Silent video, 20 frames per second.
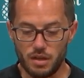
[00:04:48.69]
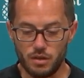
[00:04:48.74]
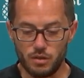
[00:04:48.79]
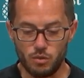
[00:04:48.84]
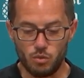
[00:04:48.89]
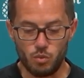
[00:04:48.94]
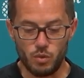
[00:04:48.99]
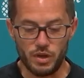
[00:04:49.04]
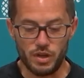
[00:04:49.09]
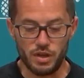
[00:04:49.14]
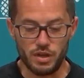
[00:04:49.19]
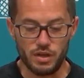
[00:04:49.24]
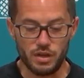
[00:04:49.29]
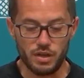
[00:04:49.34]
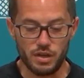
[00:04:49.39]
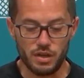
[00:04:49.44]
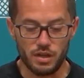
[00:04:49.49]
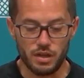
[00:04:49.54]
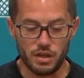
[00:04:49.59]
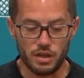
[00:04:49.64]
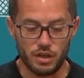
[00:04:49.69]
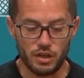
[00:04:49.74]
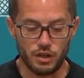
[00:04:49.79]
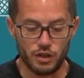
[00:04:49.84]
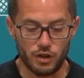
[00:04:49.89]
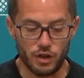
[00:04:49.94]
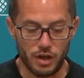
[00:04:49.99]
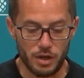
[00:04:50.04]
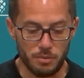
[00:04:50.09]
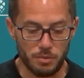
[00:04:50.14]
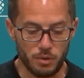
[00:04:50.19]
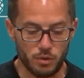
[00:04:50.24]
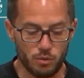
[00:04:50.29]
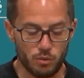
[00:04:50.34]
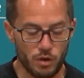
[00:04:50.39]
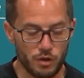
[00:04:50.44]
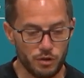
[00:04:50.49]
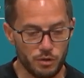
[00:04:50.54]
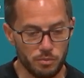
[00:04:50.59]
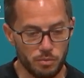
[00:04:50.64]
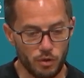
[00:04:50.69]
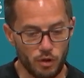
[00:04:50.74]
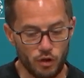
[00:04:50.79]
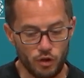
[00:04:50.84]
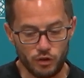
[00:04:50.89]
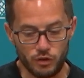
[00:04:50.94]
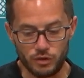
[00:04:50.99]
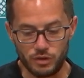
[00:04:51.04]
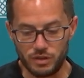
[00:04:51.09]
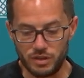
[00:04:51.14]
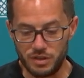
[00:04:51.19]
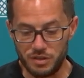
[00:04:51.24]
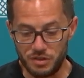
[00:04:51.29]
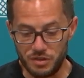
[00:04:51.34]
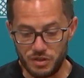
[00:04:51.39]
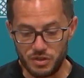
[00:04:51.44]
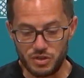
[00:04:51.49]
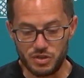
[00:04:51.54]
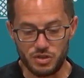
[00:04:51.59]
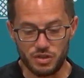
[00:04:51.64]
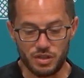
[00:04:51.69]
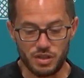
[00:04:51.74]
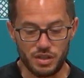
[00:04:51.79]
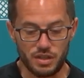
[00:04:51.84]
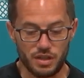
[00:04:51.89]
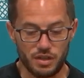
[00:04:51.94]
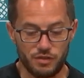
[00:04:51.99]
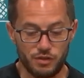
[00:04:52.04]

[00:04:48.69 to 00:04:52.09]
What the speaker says: when you're able to run the ball in this league.